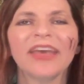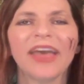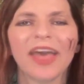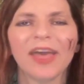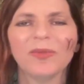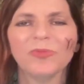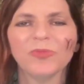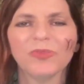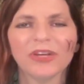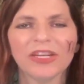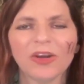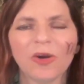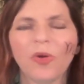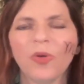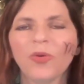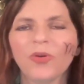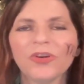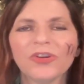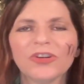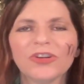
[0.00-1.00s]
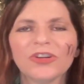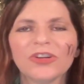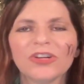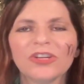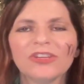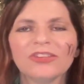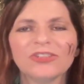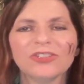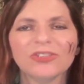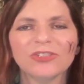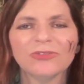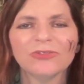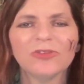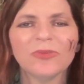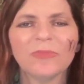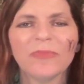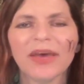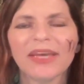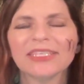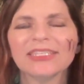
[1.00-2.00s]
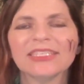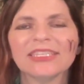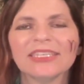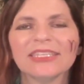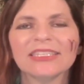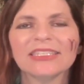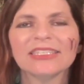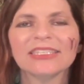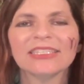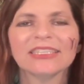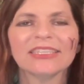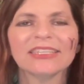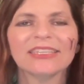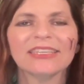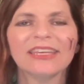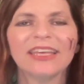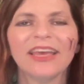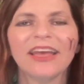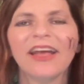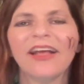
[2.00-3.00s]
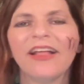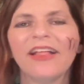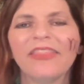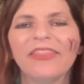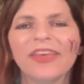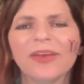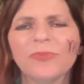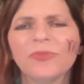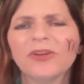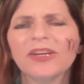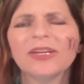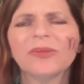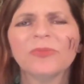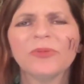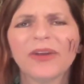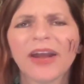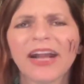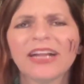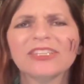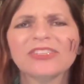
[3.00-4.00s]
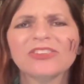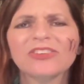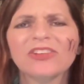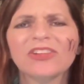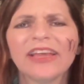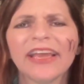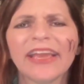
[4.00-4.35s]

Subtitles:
and bring order to the messes. They bring practical